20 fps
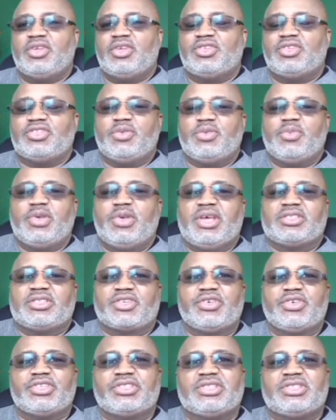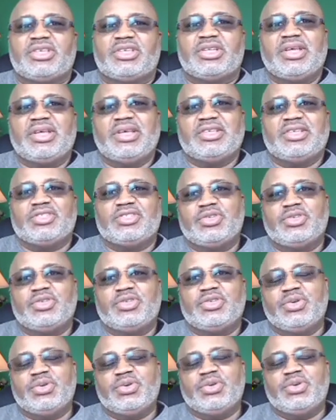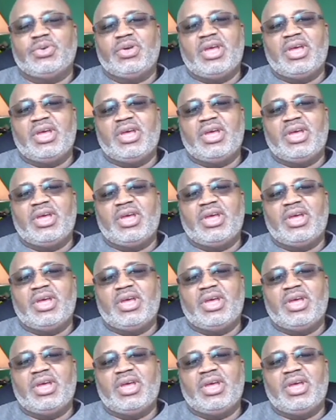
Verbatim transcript: and should be, as a Christian, is to